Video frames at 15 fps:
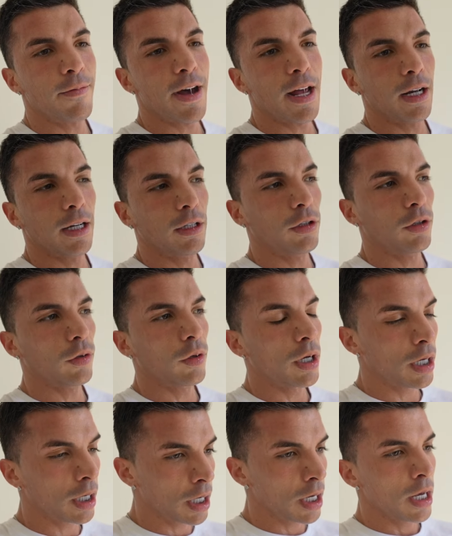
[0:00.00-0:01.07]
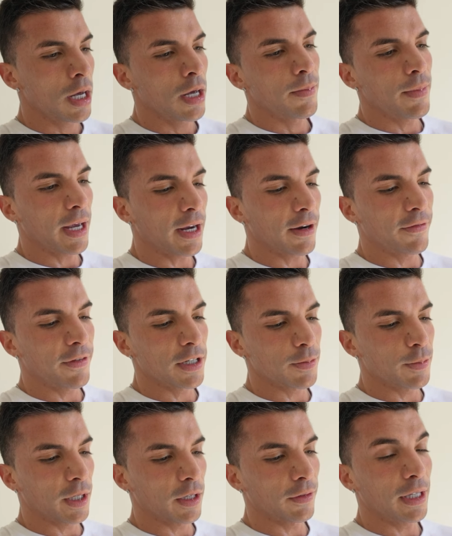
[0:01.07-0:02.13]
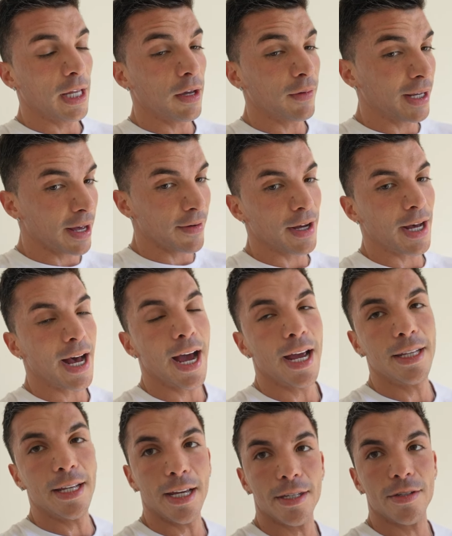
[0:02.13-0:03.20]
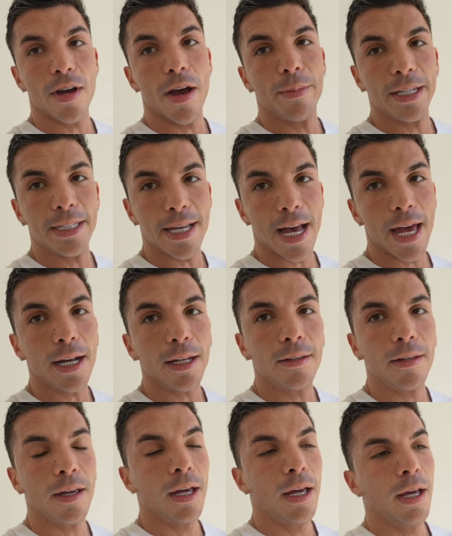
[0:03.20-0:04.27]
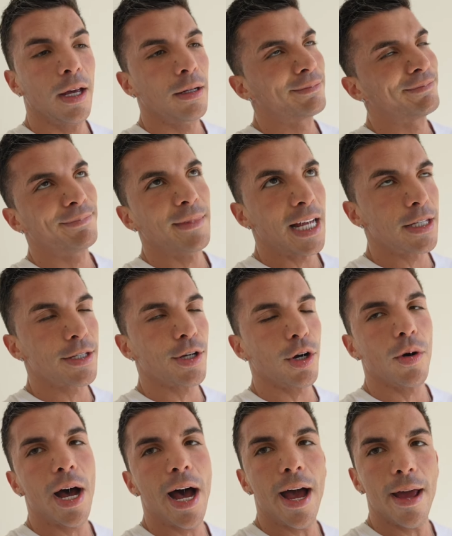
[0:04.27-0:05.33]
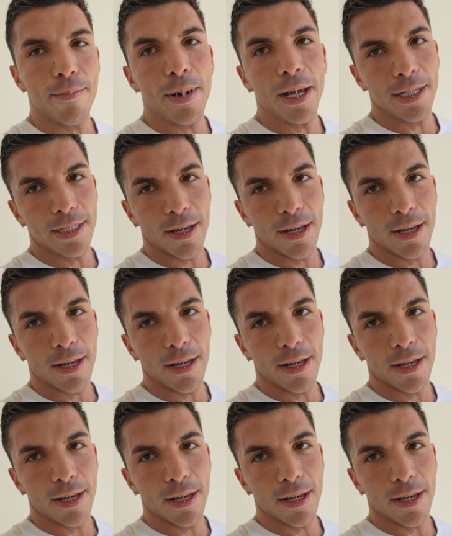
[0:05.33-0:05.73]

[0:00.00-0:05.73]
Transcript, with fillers: finally to make our first meal of the day. We have a high day, so I'm excited. Not so high, but it's